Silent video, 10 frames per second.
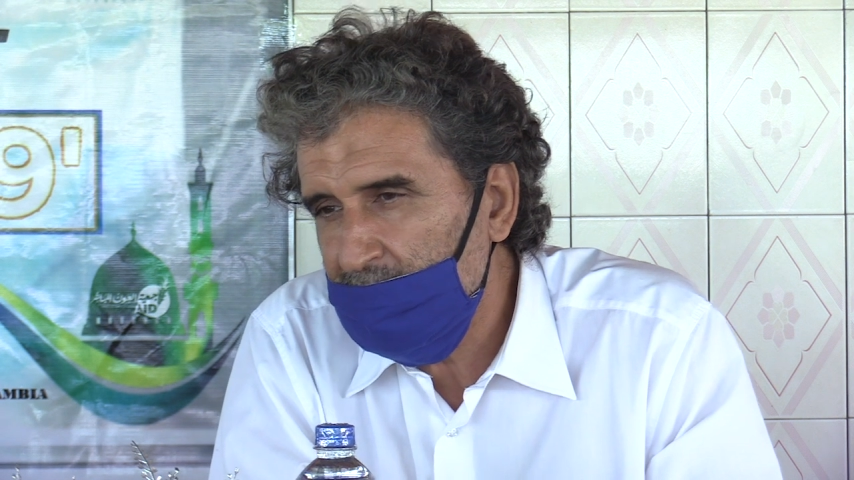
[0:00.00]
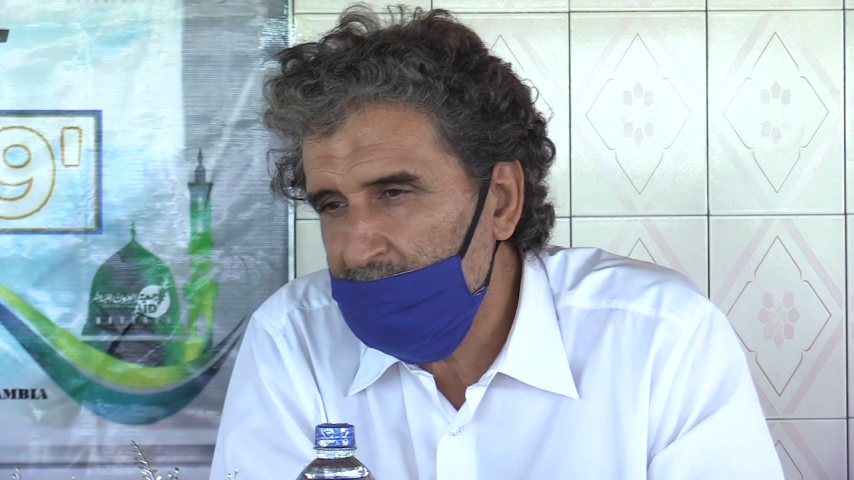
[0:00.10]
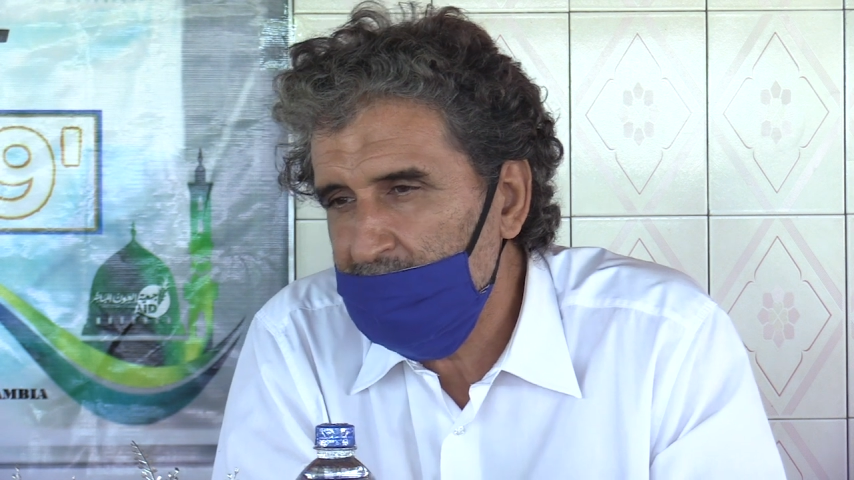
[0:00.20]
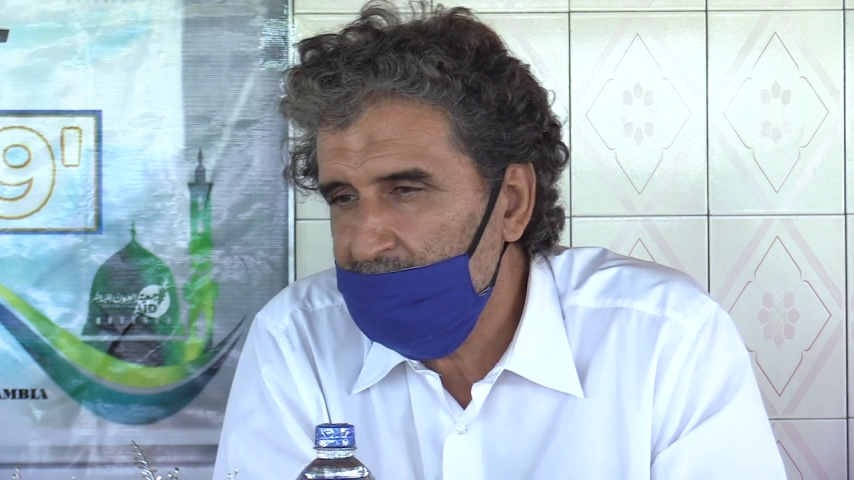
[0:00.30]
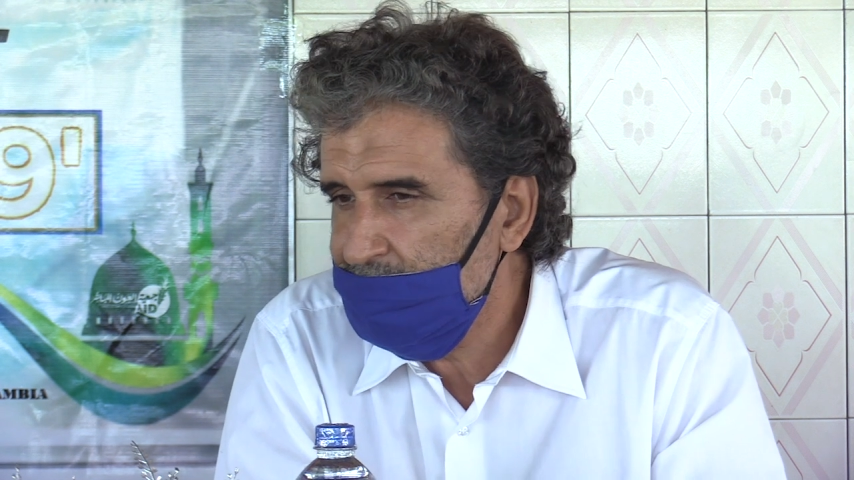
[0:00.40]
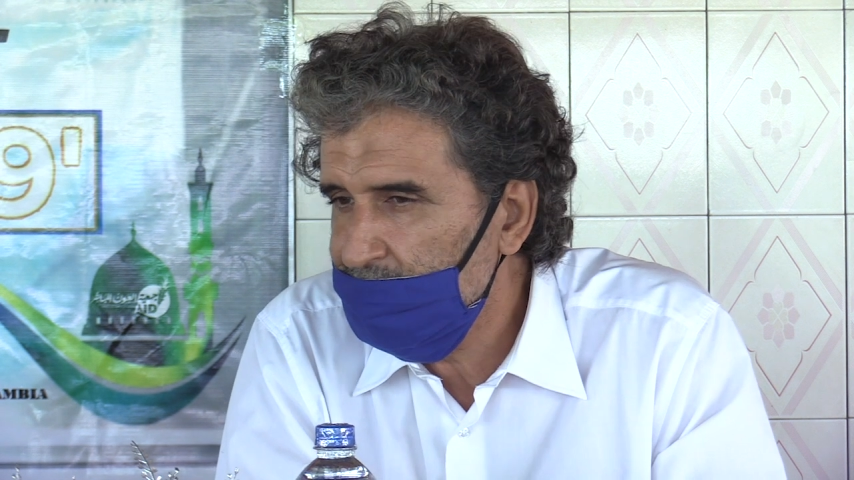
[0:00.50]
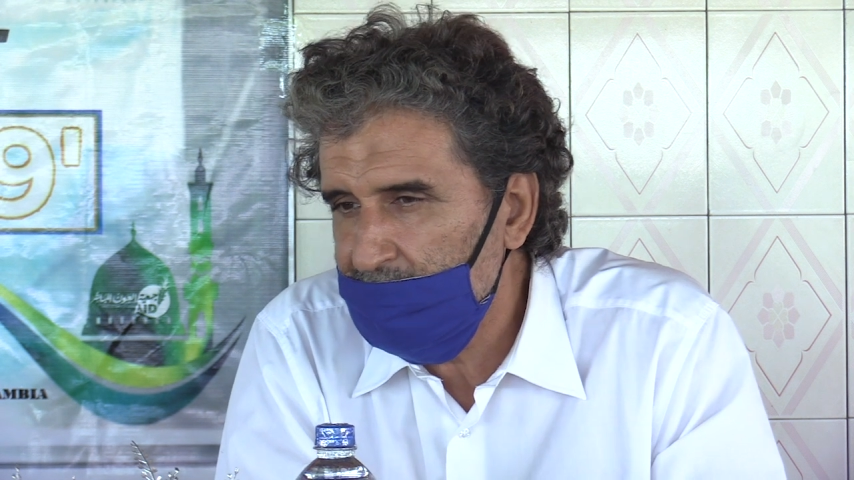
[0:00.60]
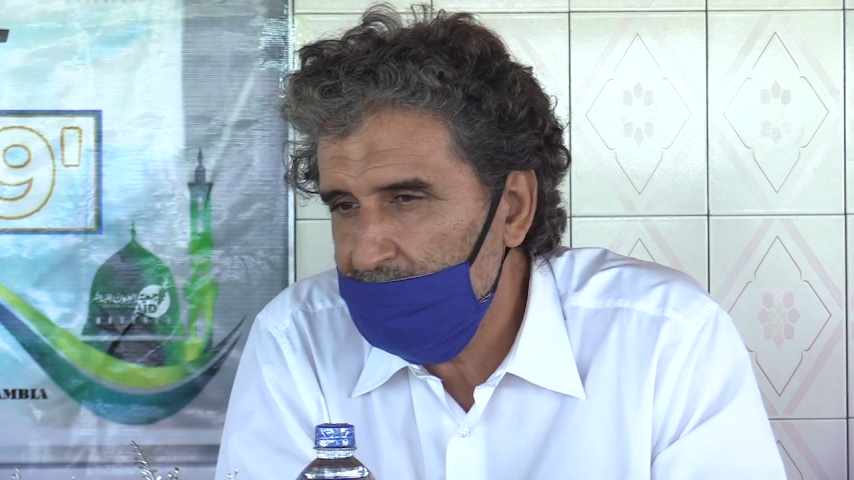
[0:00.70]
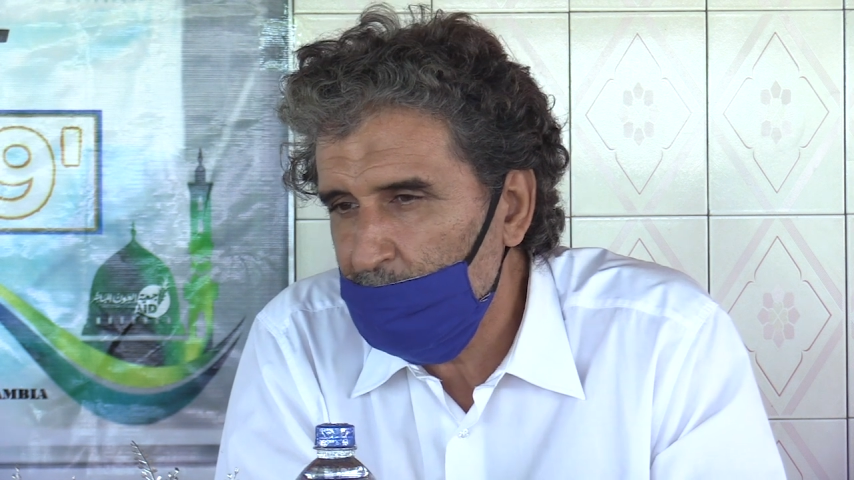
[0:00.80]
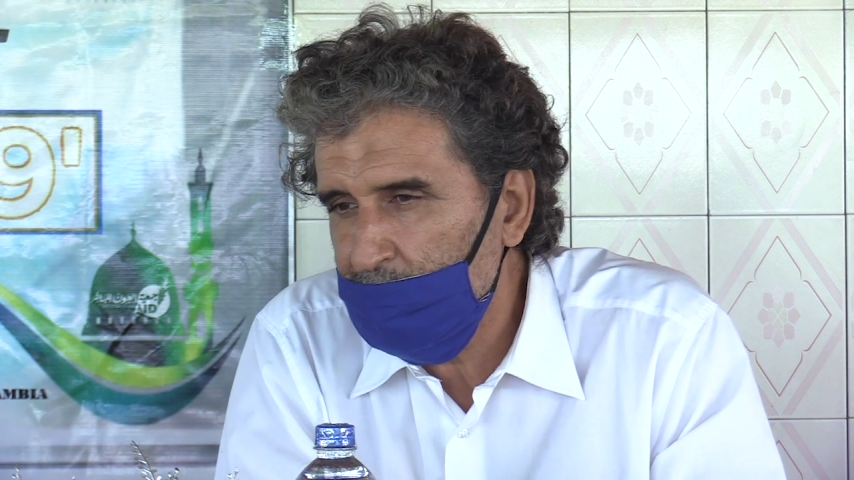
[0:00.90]
and
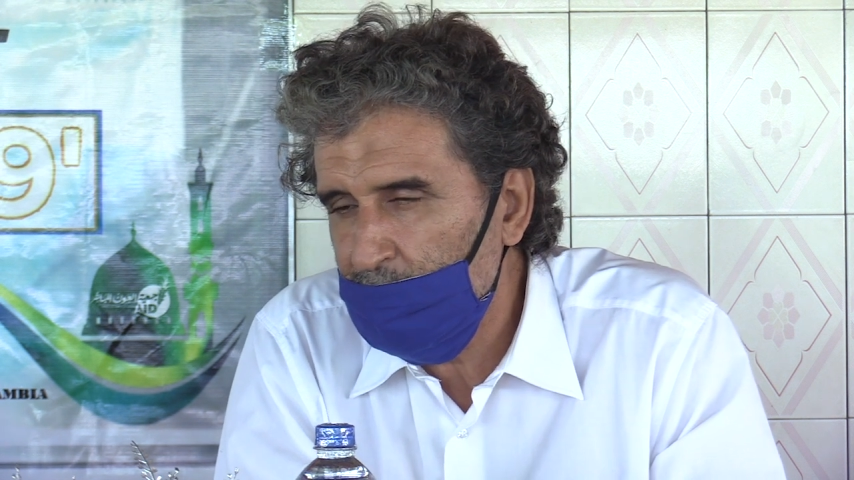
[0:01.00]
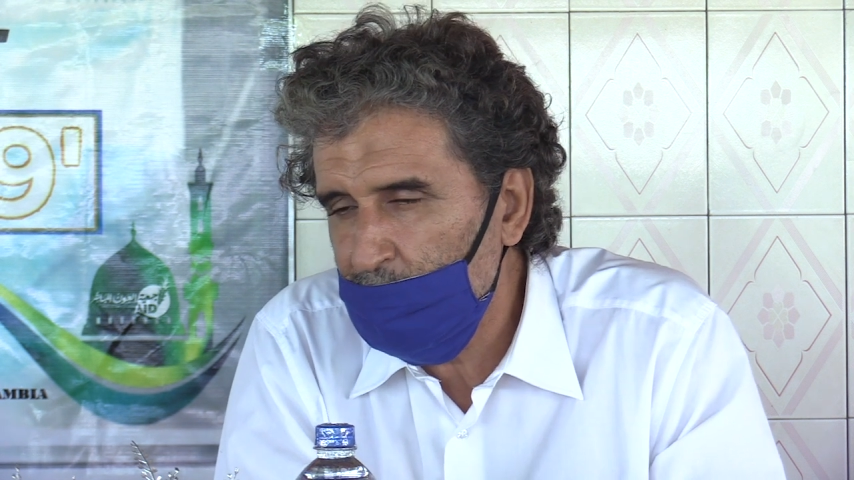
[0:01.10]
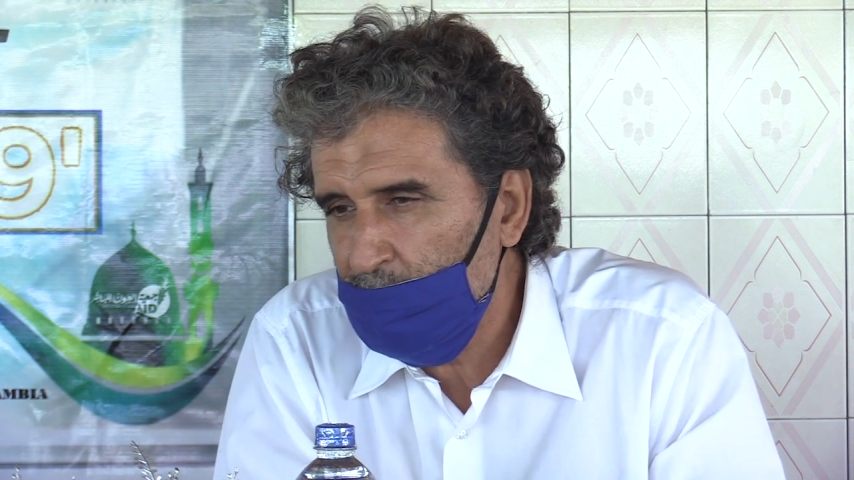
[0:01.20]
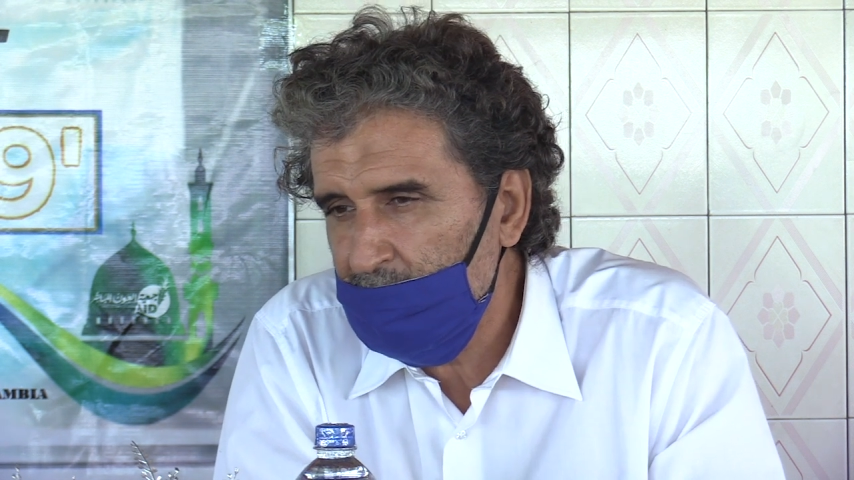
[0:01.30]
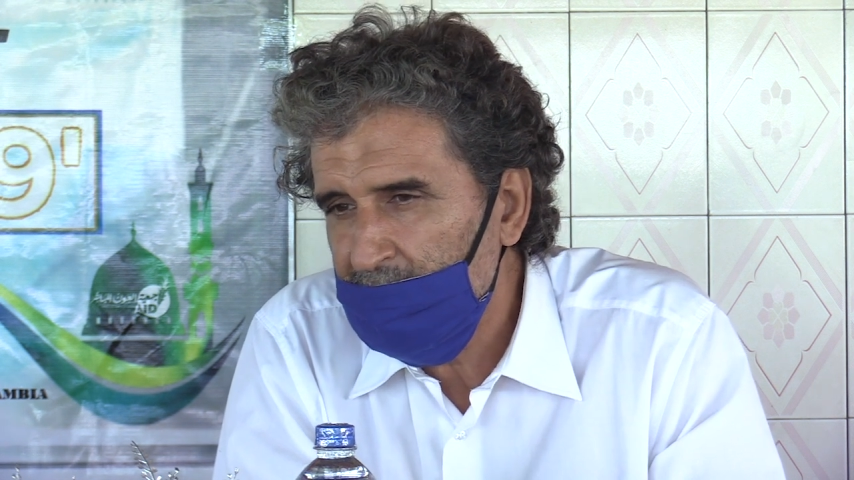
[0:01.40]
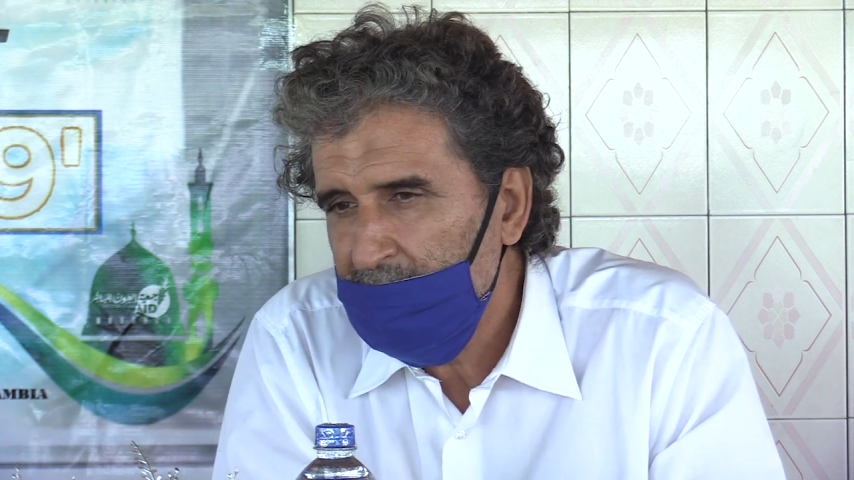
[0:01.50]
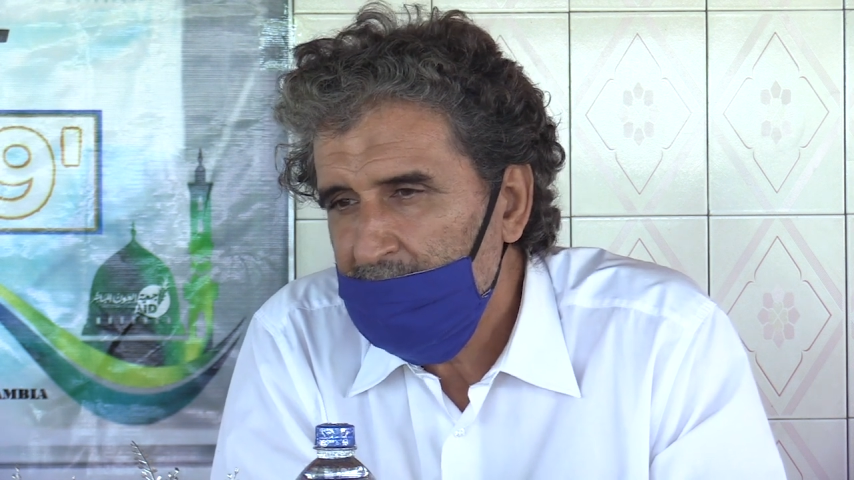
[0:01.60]
over the world.